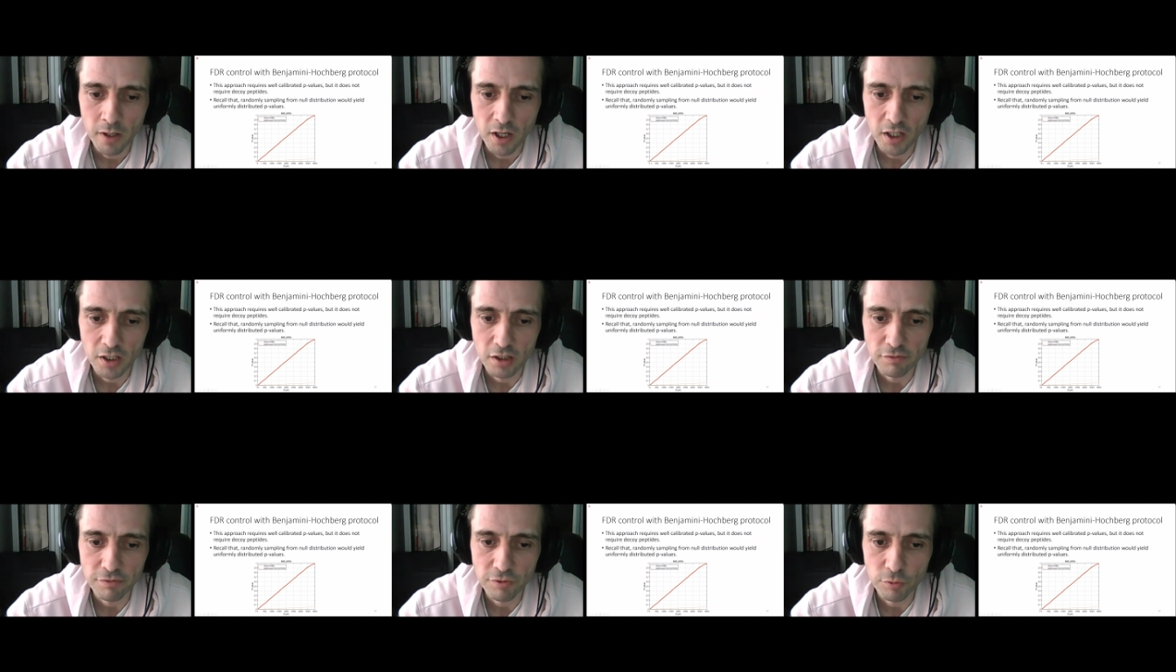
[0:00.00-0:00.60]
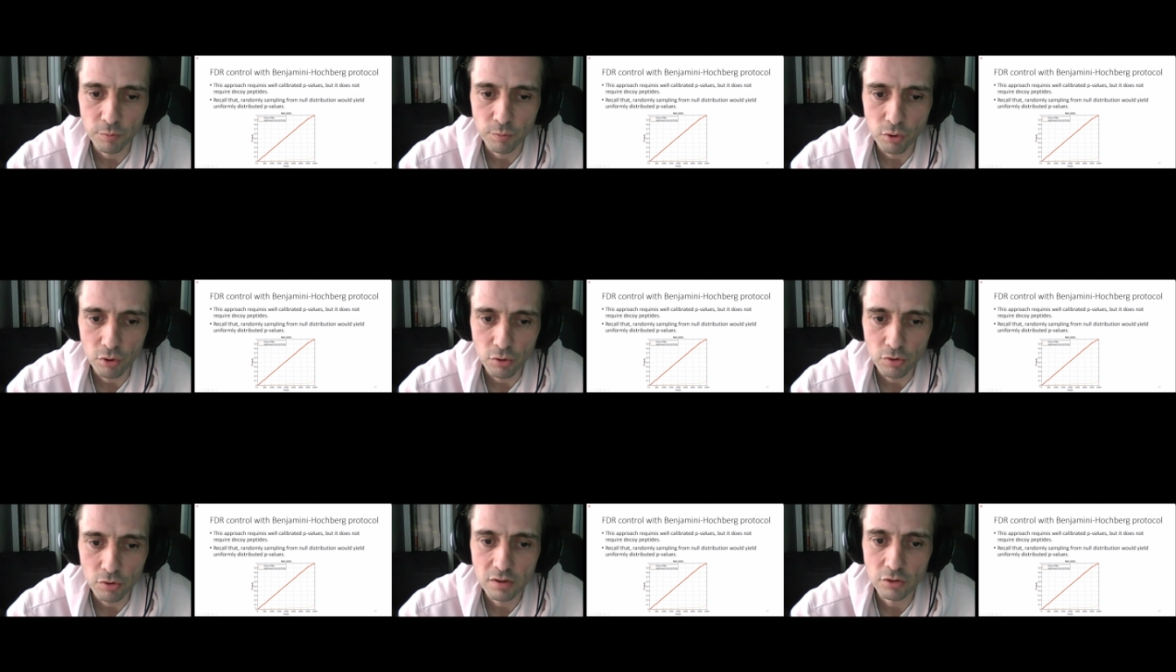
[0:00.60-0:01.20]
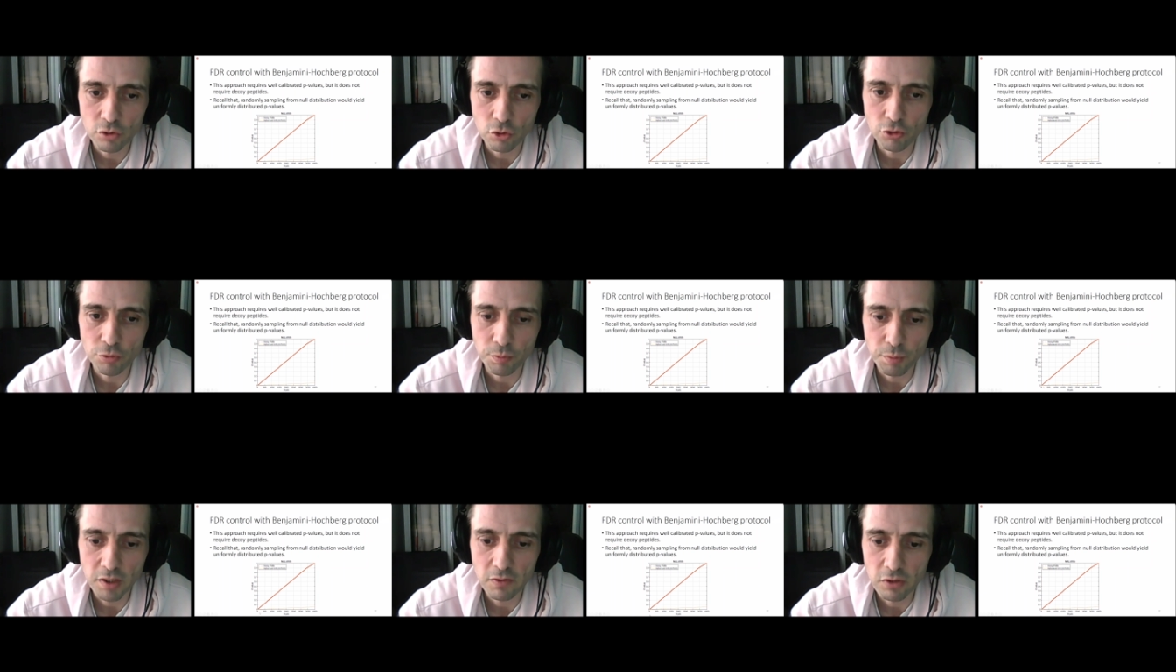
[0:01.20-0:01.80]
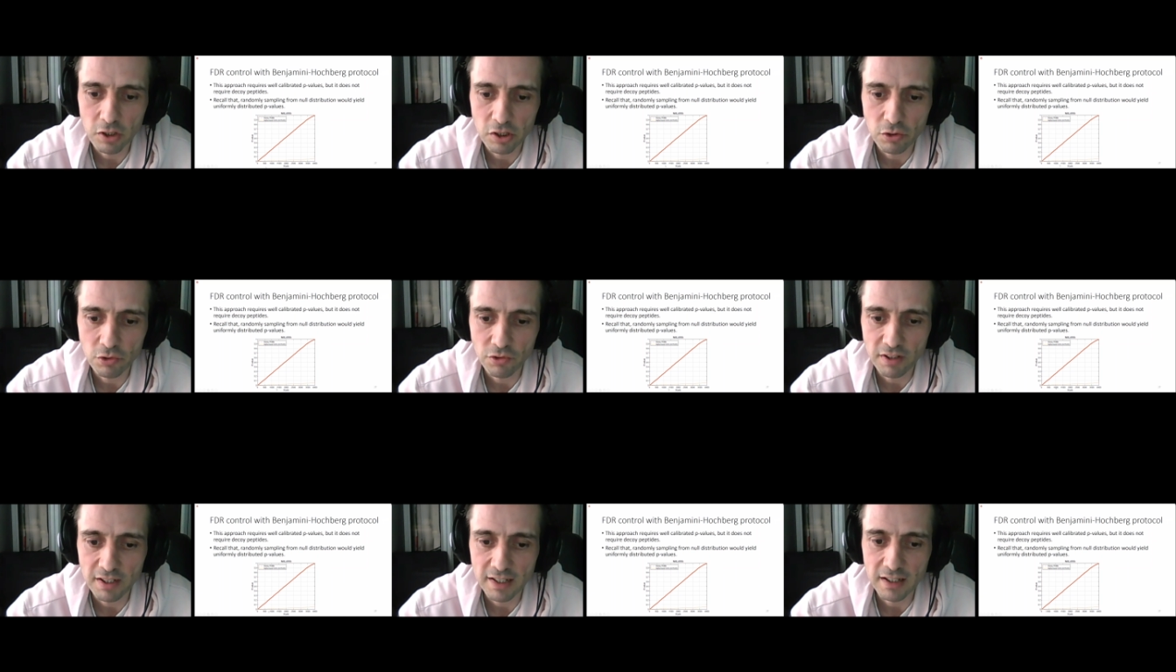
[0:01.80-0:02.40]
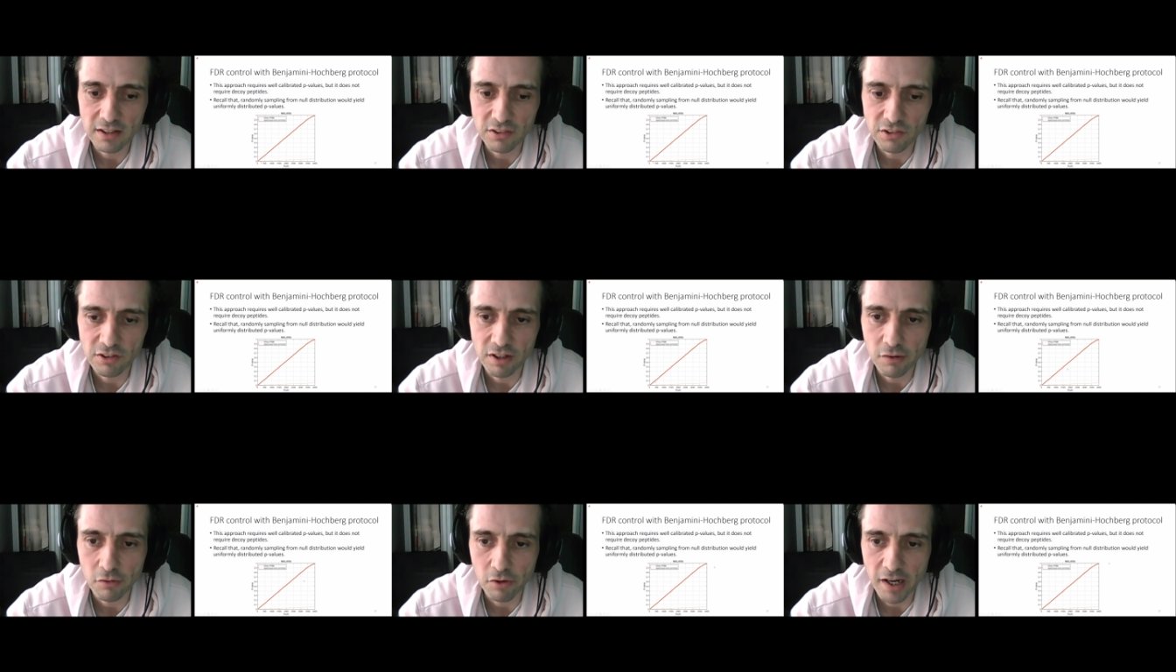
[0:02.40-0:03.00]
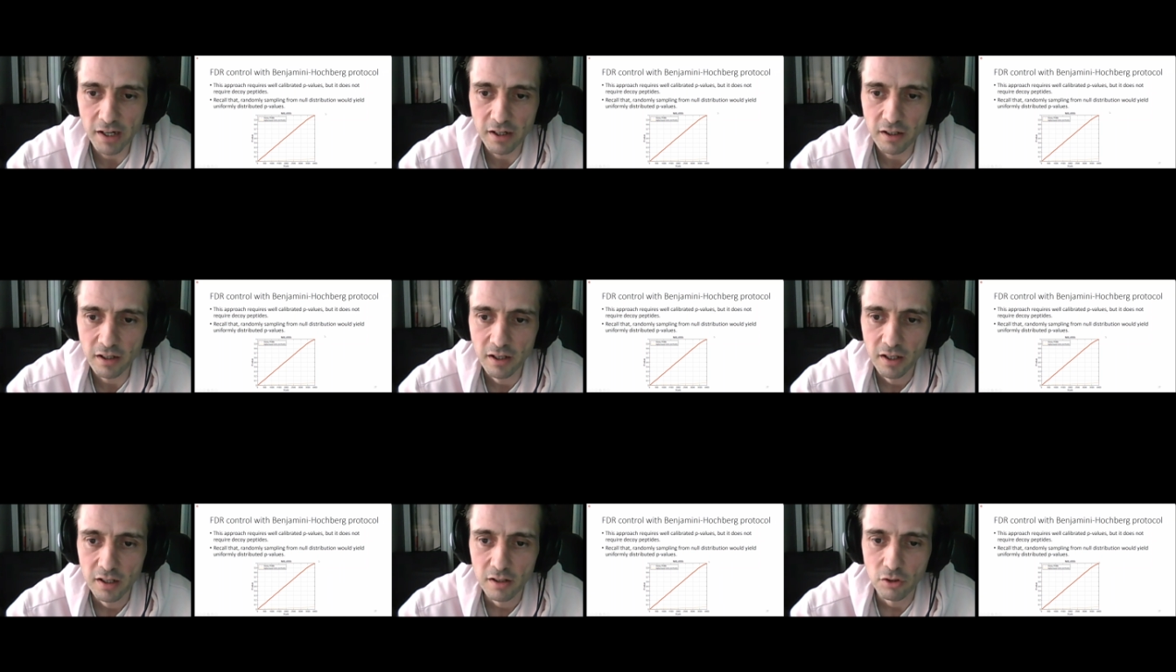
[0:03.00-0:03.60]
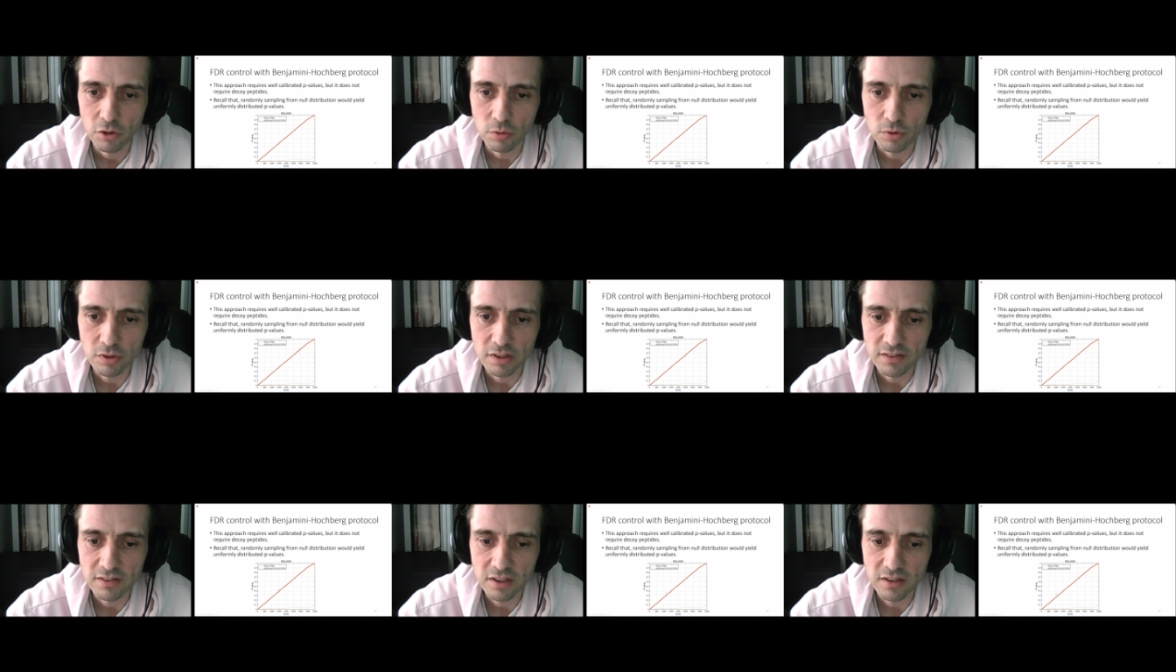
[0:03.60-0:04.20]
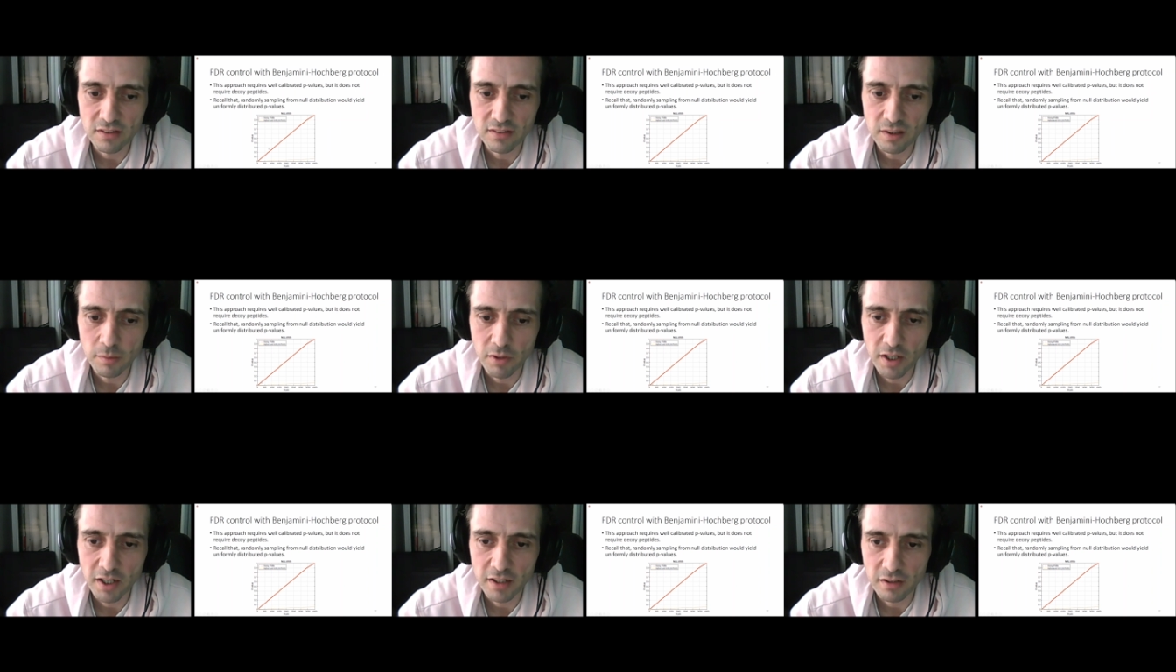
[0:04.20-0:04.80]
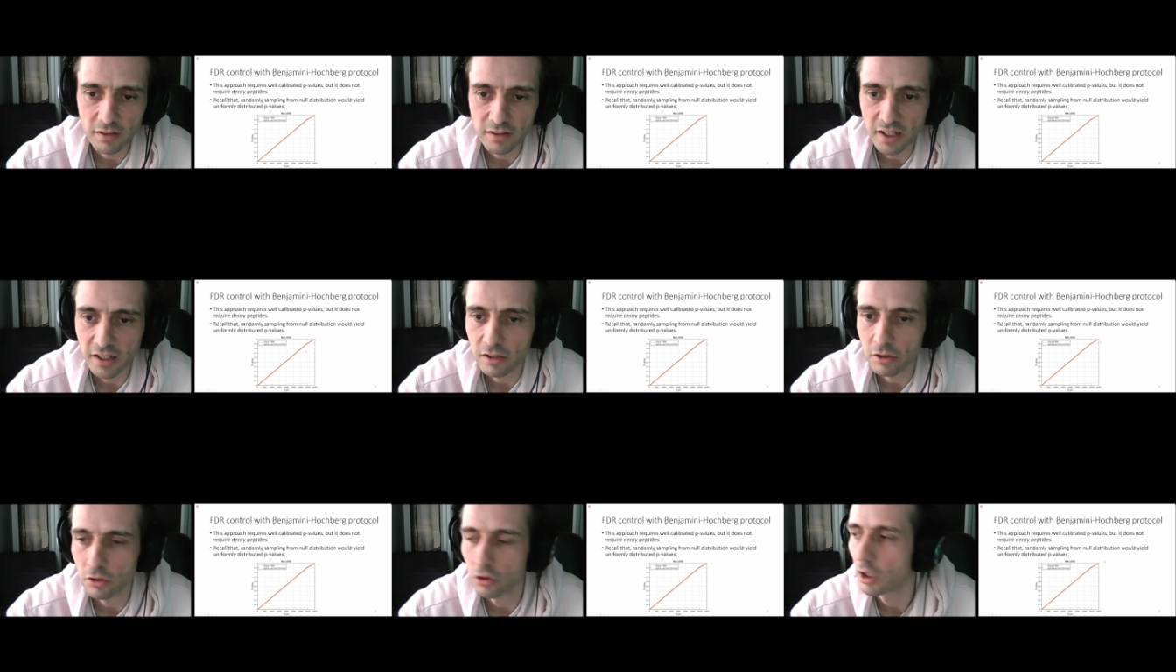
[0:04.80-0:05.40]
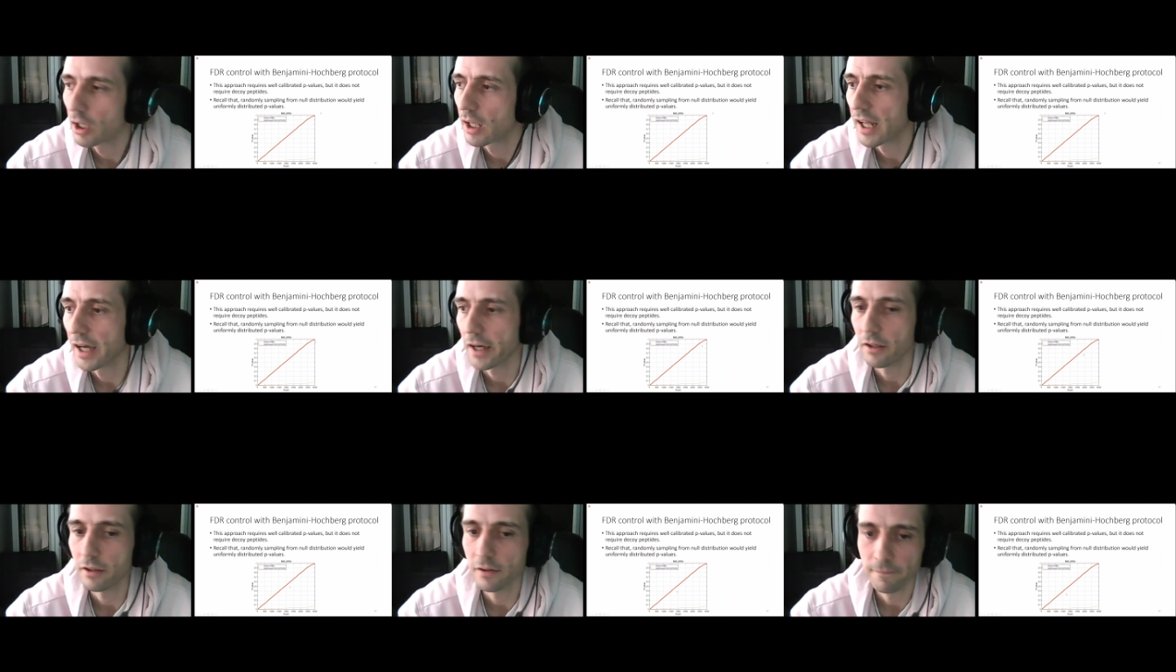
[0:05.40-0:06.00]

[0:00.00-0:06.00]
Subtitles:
And if you plot those p-values against their rank, you would see some kind of diagonal line.